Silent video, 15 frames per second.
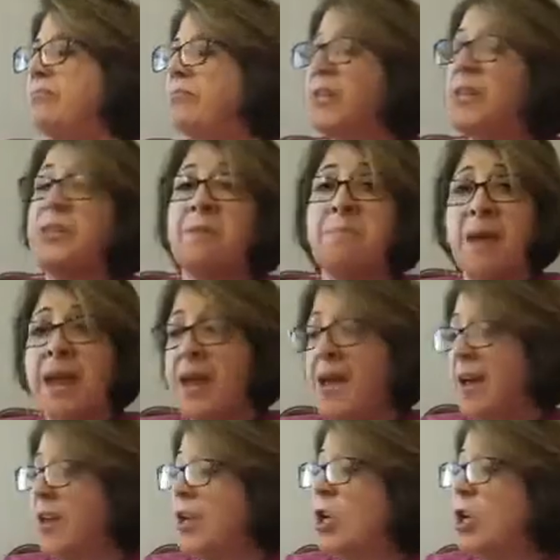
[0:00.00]
The
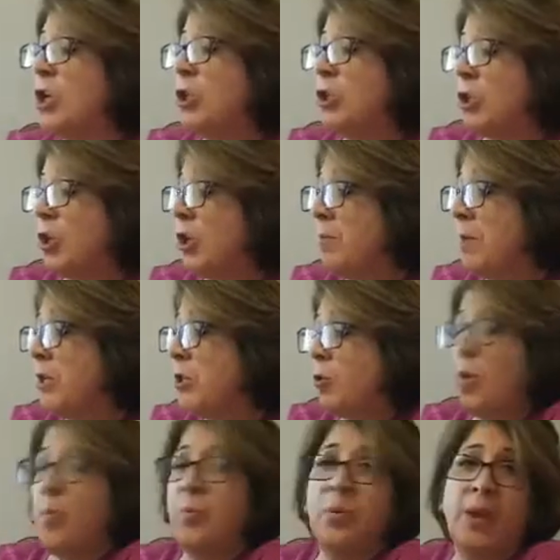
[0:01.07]
man took me to
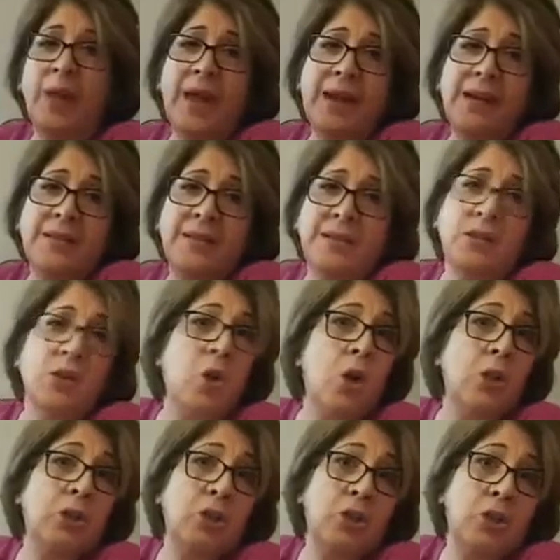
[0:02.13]
a place
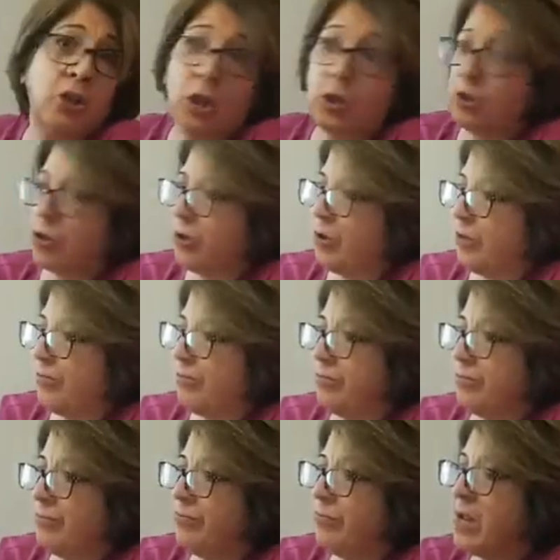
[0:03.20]
called a shelter.
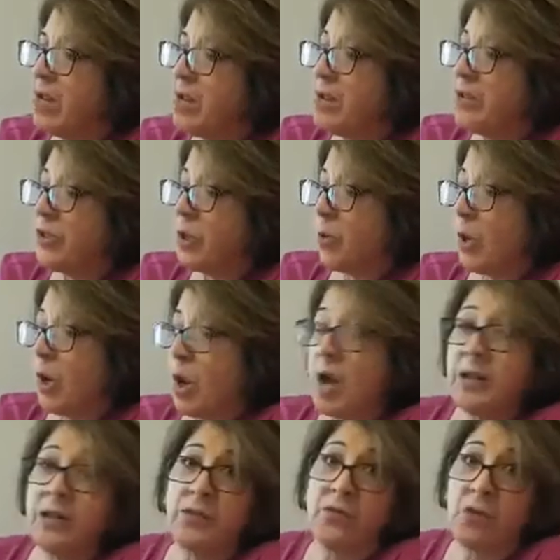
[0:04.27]
There were
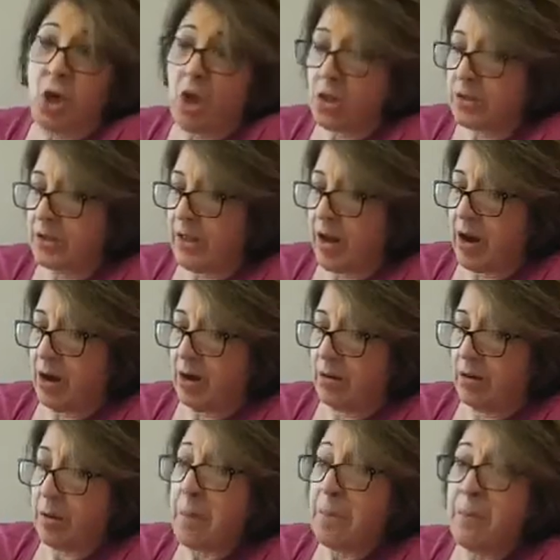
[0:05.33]
lots of dogs there.
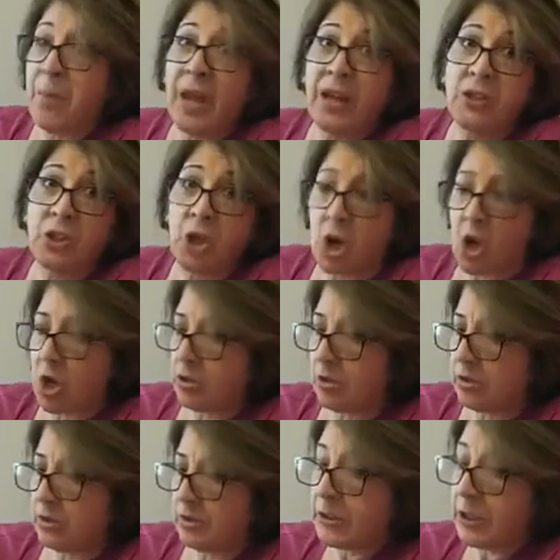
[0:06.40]
Big
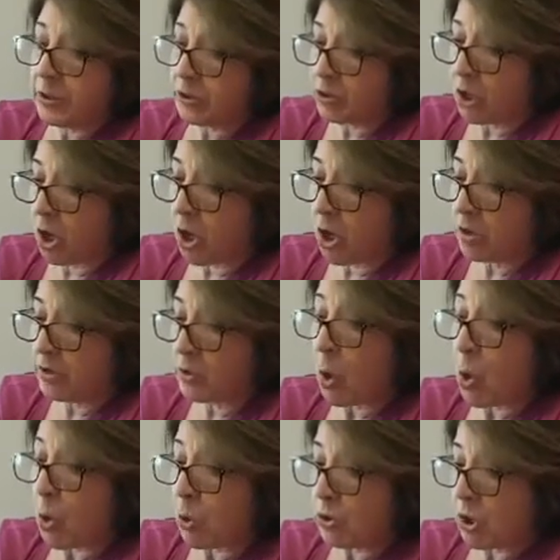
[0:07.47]
dogs, little dogs,
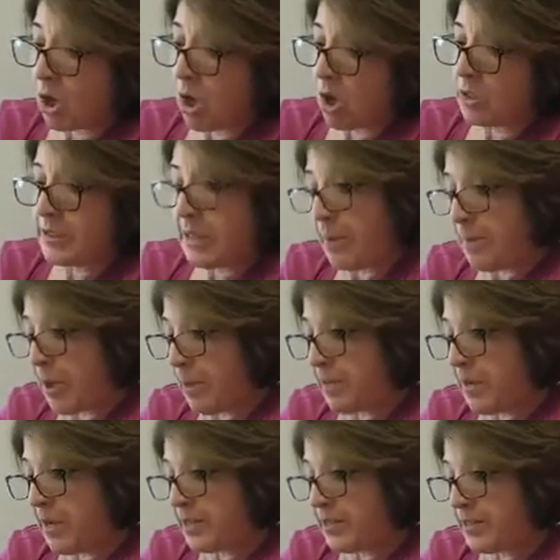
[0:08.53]
old dogs, and
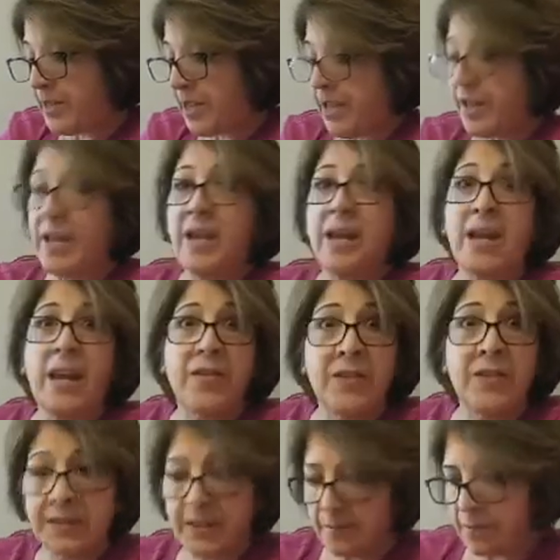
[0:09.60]
puppies. Even
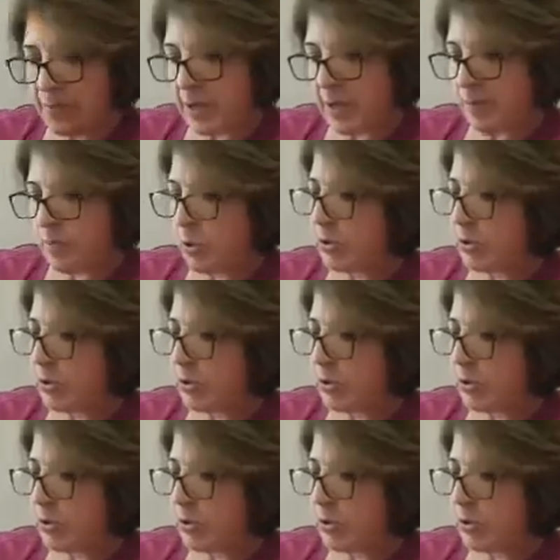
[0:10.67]
some pit bulls